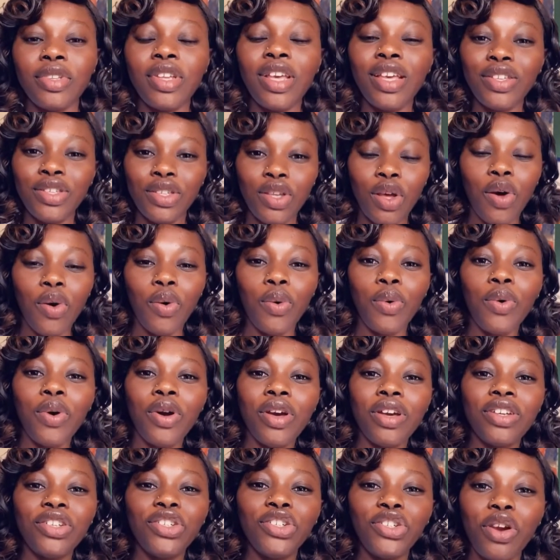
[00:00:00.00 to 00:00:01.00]
So
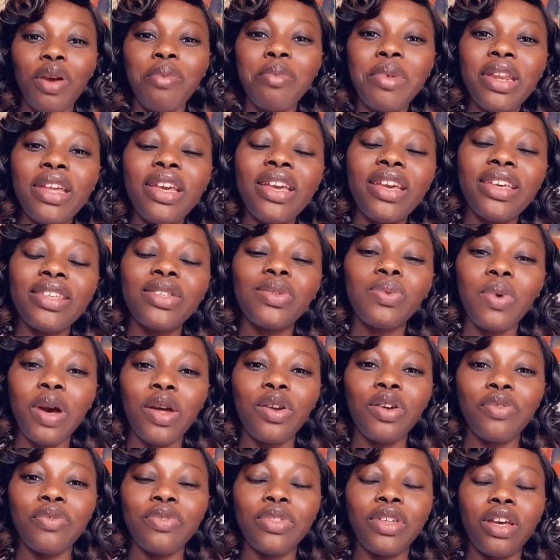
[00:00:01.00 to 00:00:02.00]
Germany is
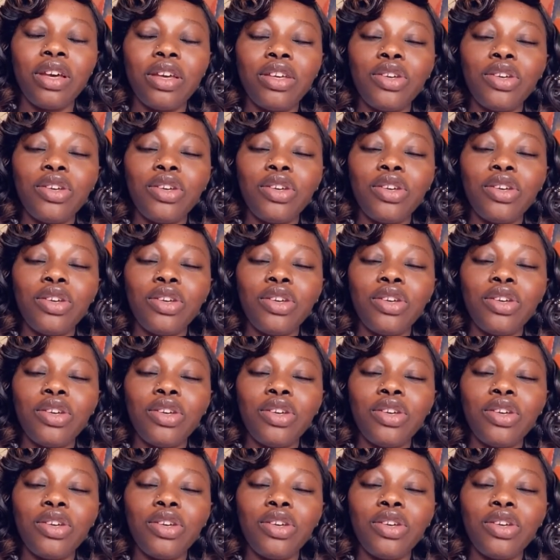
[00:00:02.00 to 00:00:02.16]
one of the